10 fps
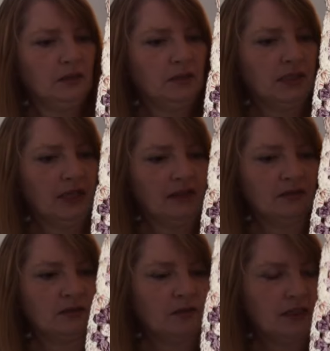But yeah,
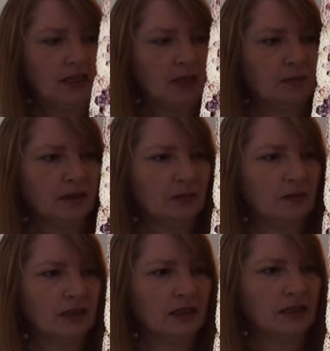I'm quite happy
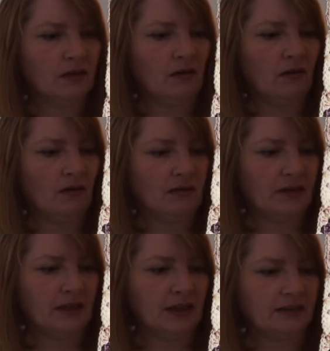working
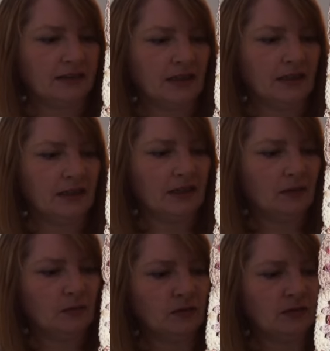on that again, and
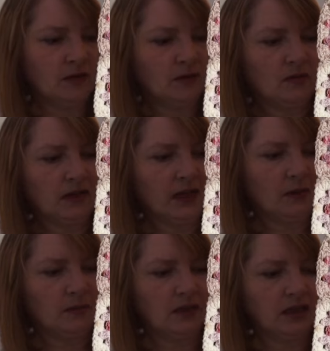I'm also quite
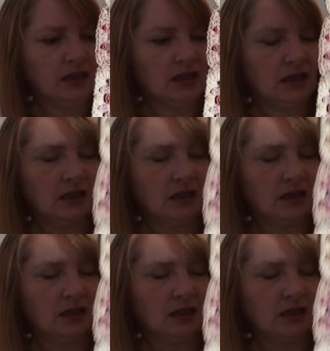happy